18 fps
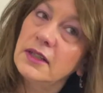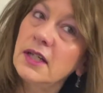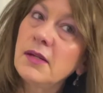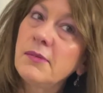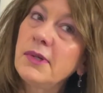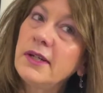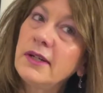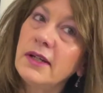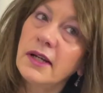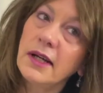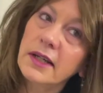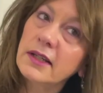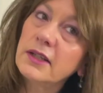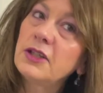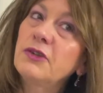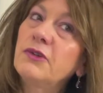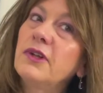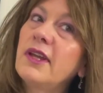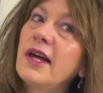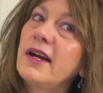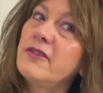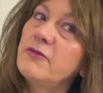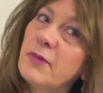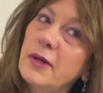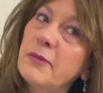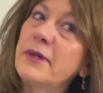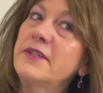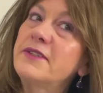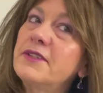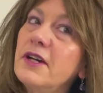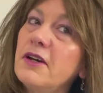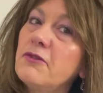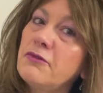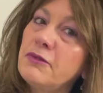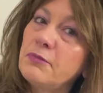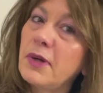I mean, I could do a live by
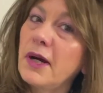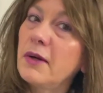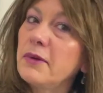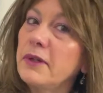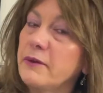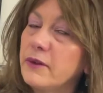myself, probably